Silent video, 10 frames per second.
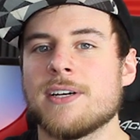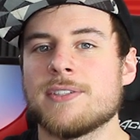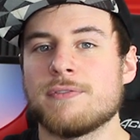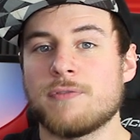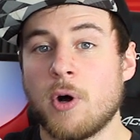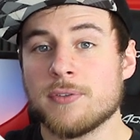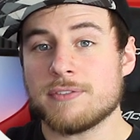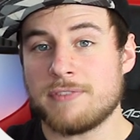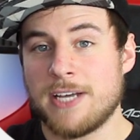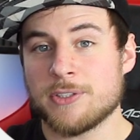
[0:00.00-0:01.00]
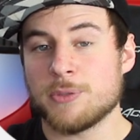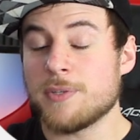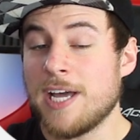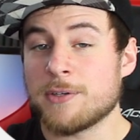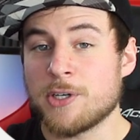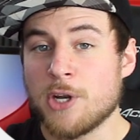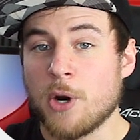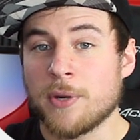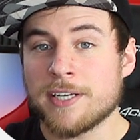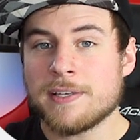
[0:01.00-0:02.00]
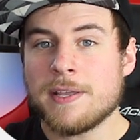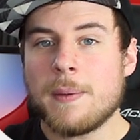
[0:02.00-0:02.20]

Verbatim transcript: a default value without your knowing.